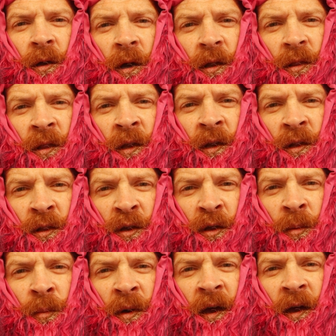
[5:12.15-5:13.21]
I think
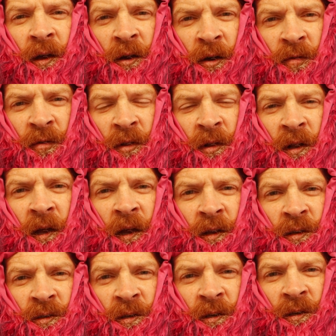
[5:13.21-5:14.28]
looking back over the
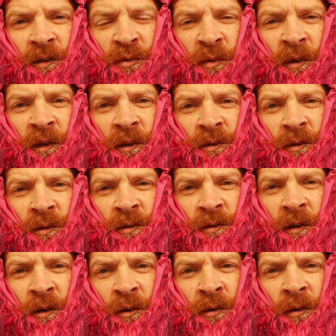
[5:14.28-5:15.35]
last 6 weeks or
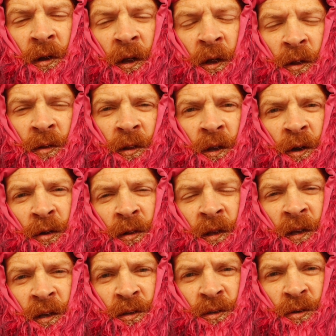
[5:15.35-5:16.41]
so, the
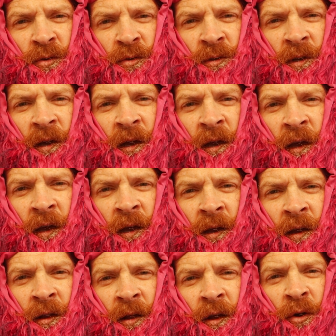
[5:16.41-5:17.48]
only issues I
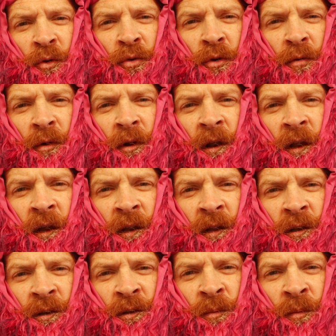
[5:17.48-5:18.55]
had were
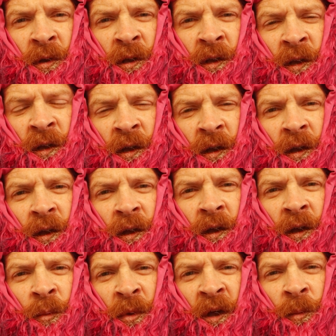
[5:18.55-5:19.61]
related to me
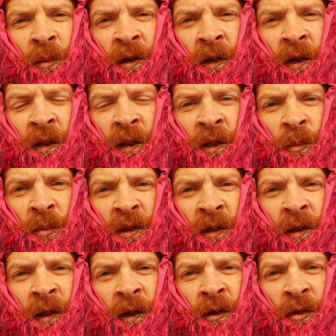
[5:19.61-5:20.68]
and maybe not
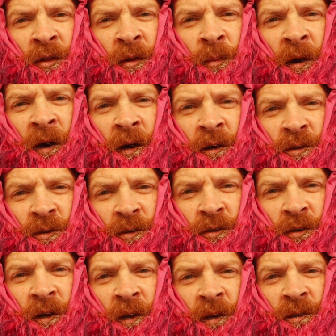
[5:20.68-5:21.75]
emptying out the box
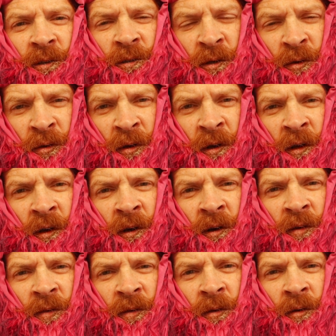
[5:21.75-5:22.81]
tray soon
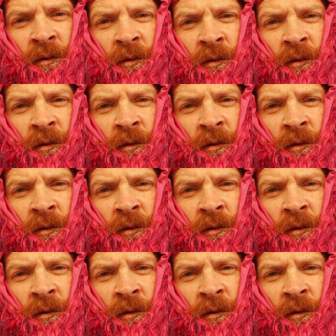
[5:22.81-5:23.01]
enough.